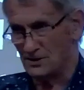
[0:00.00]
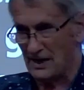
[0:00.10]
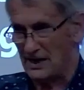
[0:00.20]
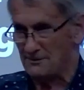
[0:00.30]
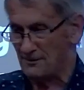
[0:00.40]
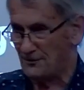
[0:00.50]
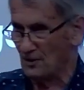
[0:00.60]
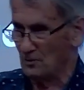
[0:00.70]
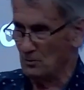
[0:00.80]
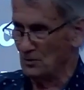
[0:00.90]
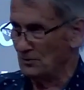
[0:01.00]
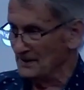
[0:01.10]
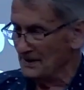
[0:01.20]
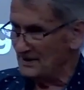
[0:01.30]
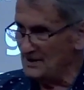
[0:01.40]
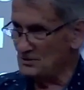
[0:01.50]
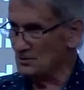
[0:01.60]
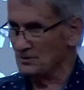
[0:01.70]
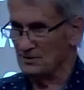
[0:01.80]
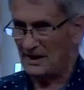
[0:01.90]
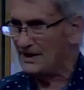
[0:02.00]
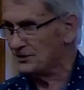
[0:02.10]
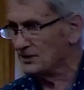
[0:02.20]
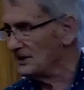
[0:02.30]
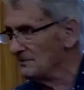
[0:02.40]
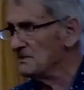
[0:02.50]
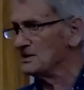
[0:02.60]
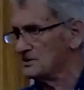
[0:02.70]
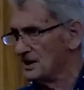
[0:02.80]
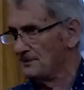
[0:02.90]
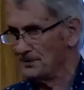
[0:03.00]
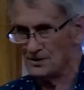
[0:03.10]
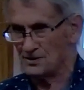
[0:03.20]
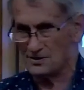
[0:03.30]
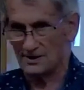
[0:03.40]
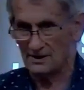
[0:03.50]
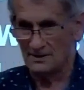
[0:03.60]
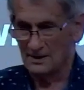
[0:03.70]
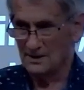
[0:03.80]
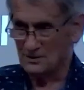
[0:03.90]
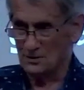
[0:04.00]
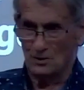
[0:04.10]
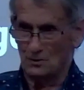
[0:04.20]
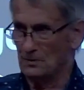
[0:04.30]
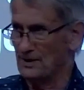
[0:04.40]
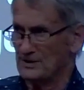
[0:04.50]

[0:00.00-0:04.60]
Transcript: David felt, well, he shouldn't have to get mixed up in this thing to do with us